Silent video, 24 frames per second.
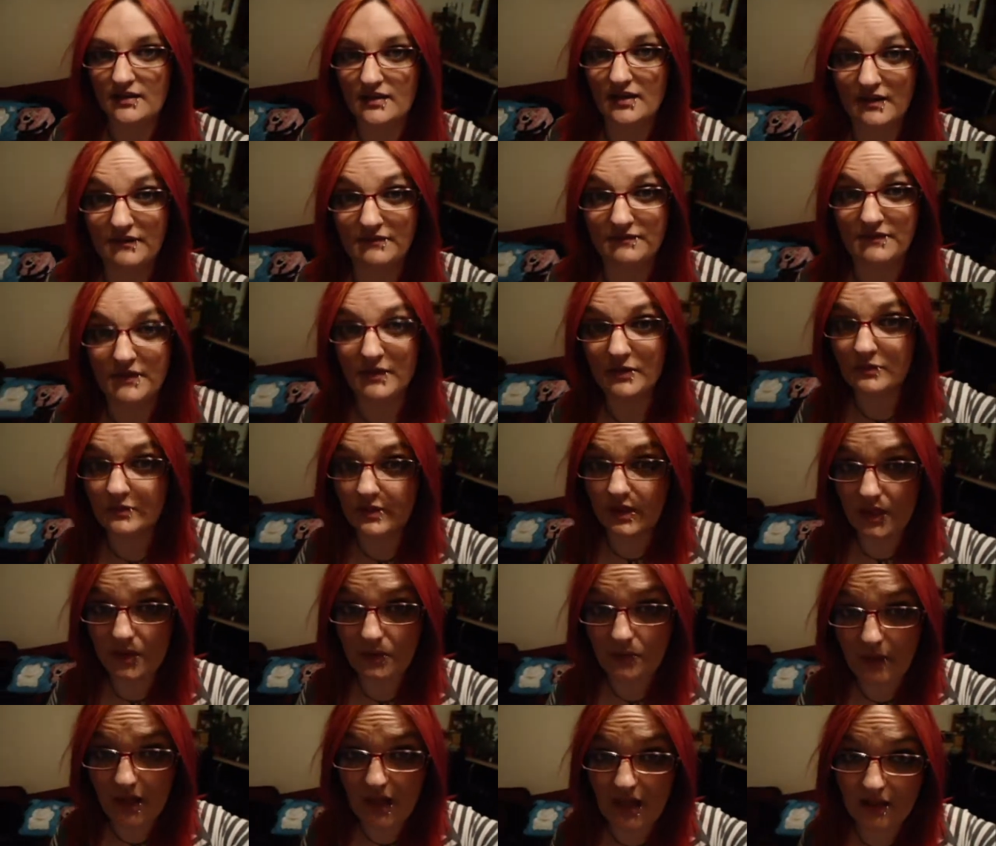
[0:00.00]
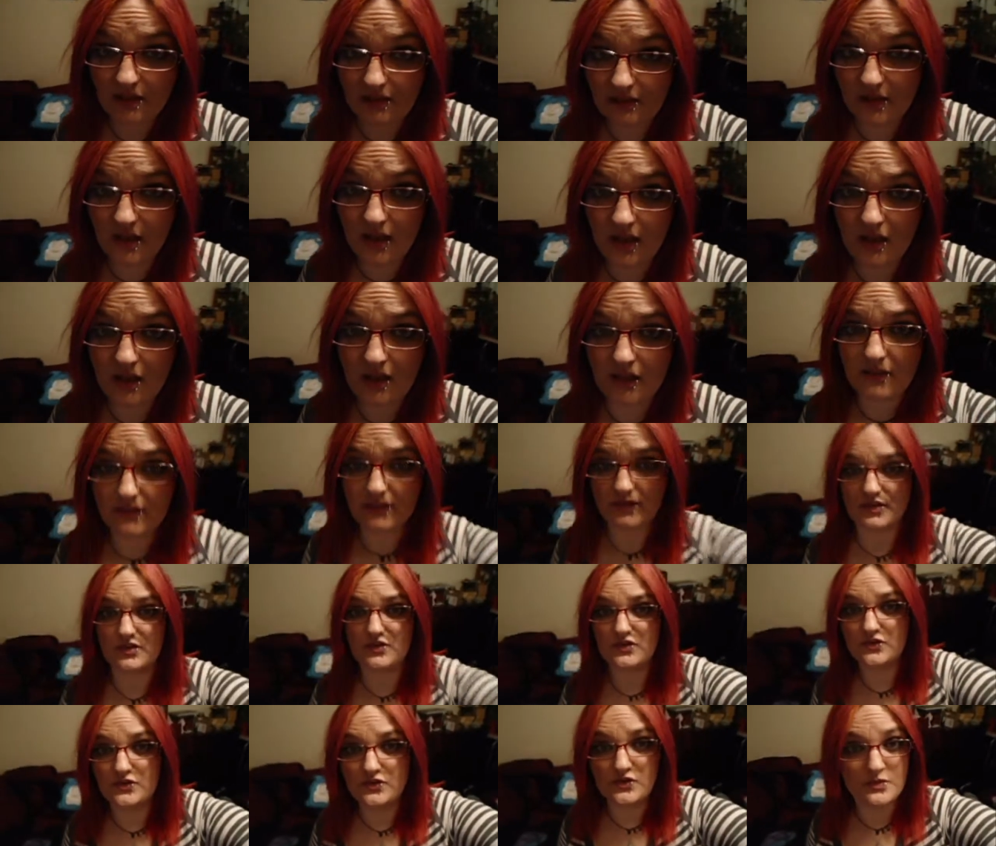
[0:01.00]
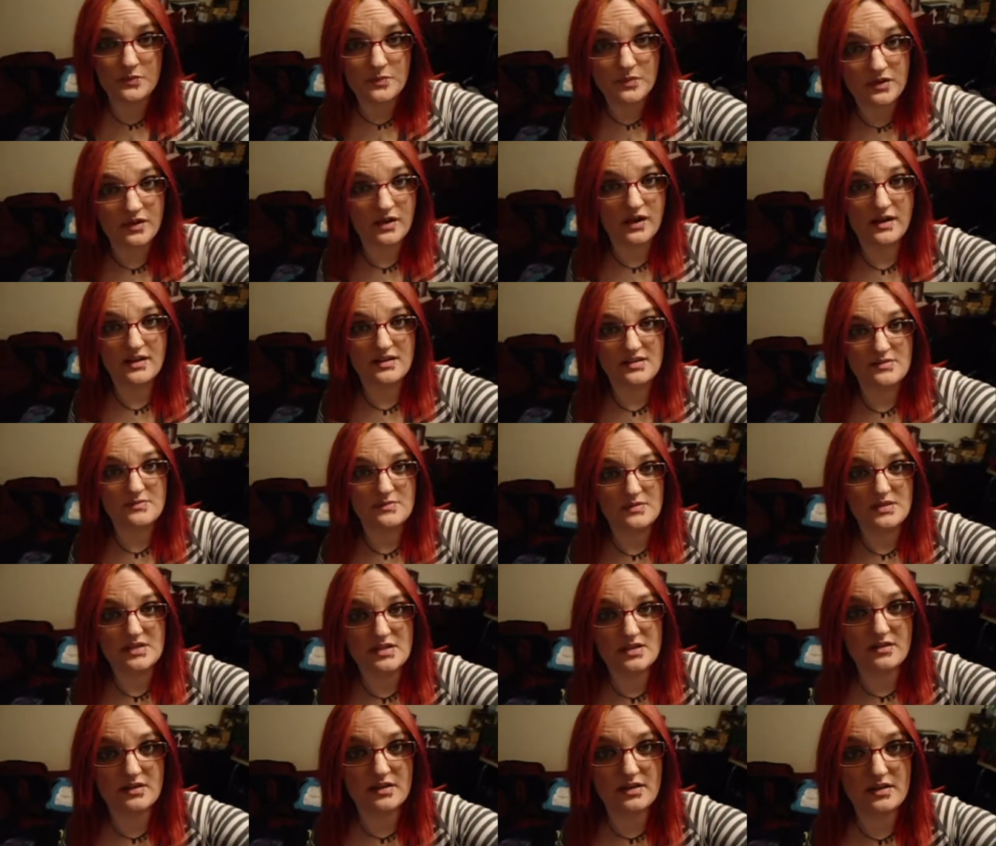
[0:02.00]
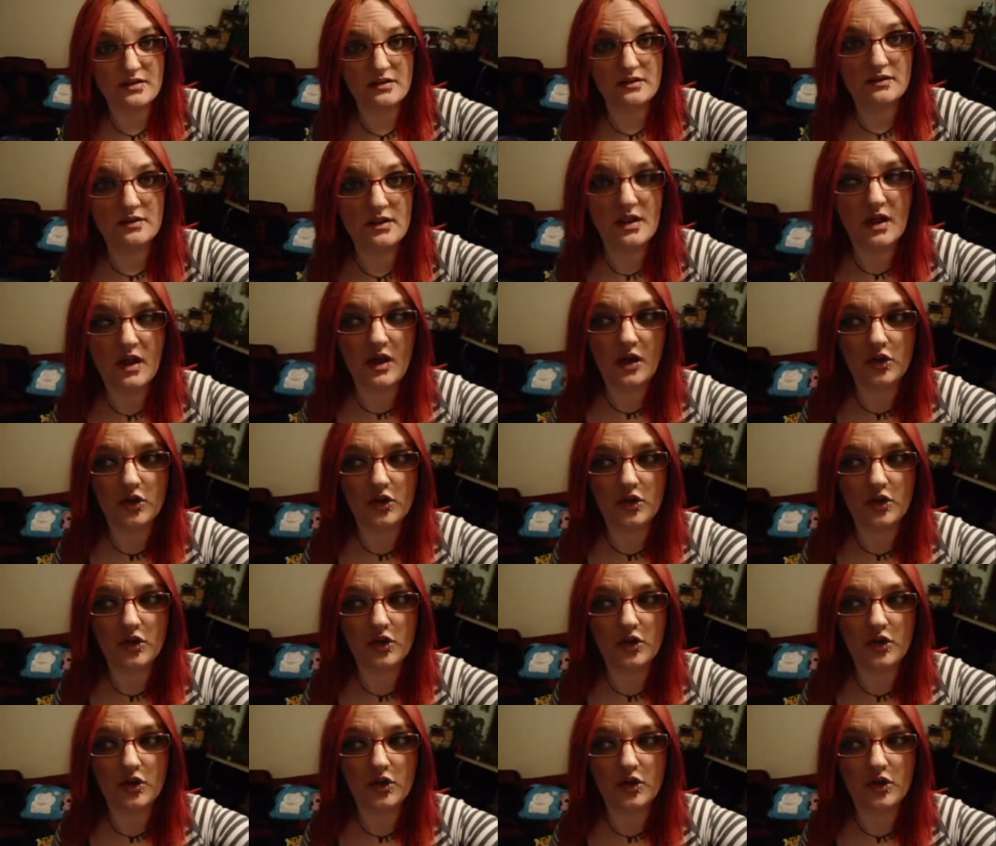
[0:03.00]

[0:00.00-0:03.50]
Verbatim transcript: They fit really well. They're super nice material.